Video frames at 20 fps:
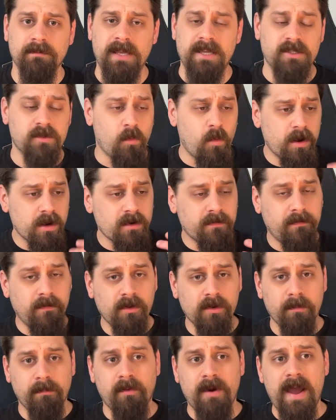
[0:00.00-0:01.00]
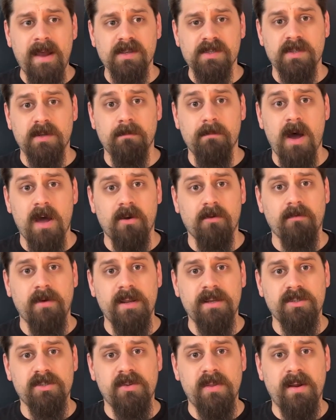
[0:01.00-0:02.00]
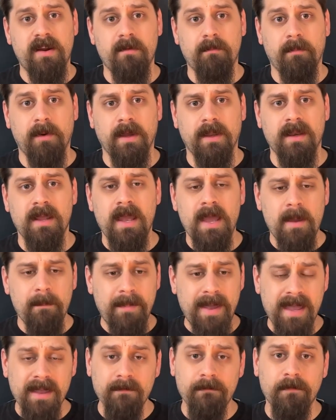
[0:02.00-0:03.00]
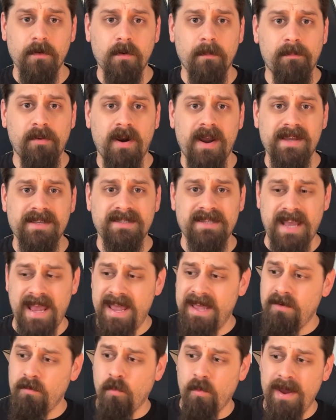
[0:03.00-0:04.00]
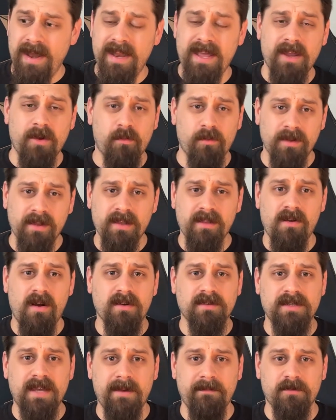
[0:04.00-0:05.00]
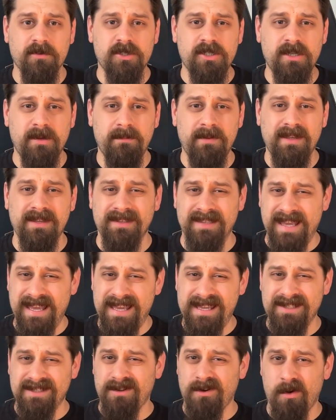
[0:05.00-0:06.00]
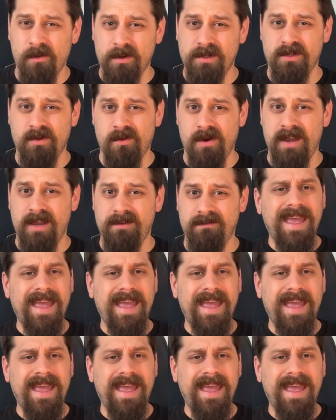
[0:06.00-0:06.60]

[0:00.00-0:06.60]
It's wonderful to browse their model range there, but paying full price and waiting a really long time for shipping isn't always great.